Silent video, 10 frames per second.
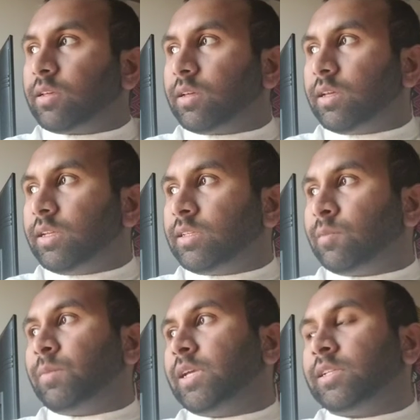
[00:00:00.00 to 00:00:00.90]
Like, it
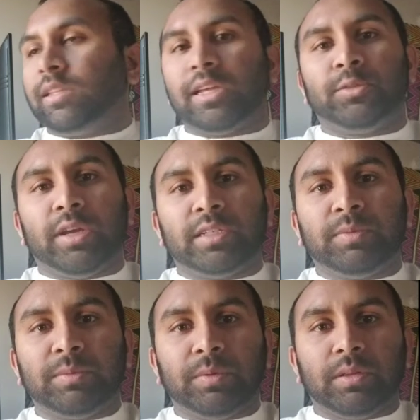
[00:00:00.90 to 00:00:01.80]
is amazing that
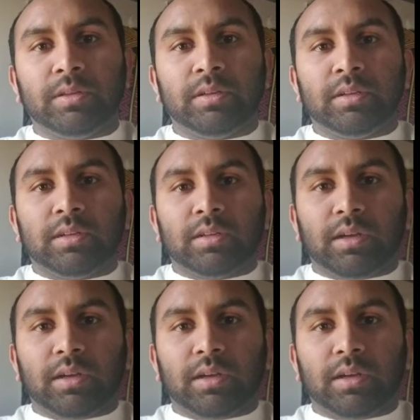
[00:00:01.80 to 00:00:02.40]
trans people